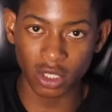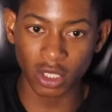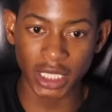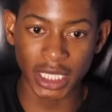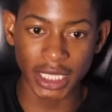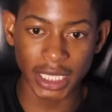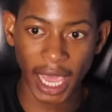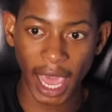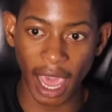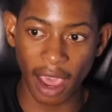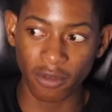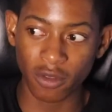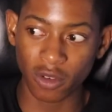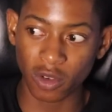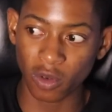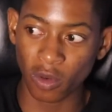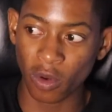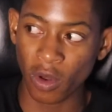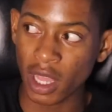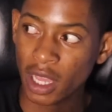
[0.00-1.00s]
You just have
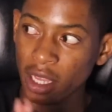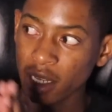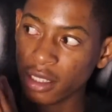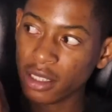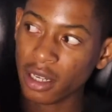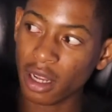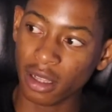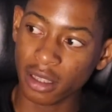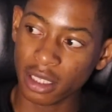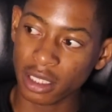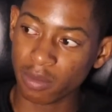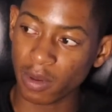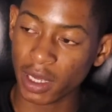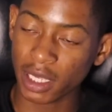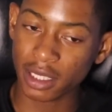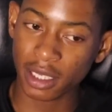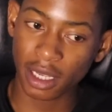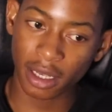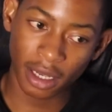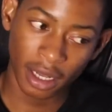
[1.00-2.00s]
to tell this
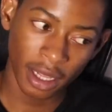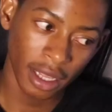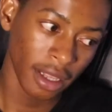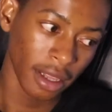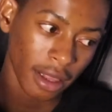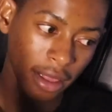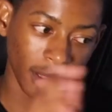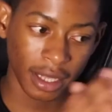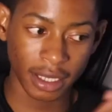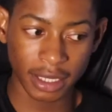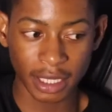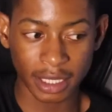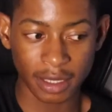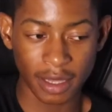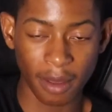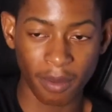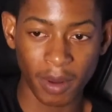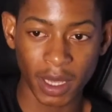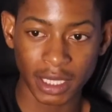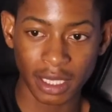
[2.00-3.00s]
person, this is
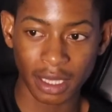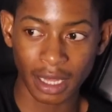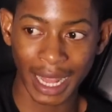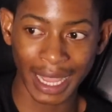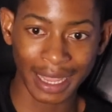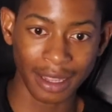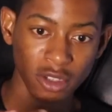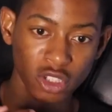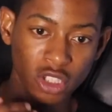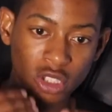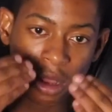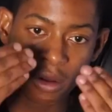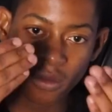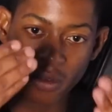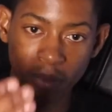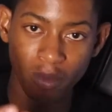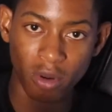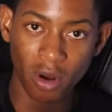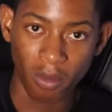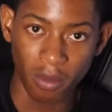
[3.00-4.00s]
the person, like solve
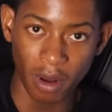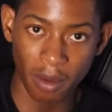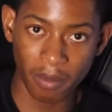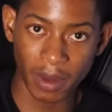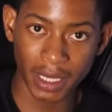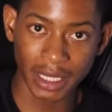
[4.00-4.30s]
a problem.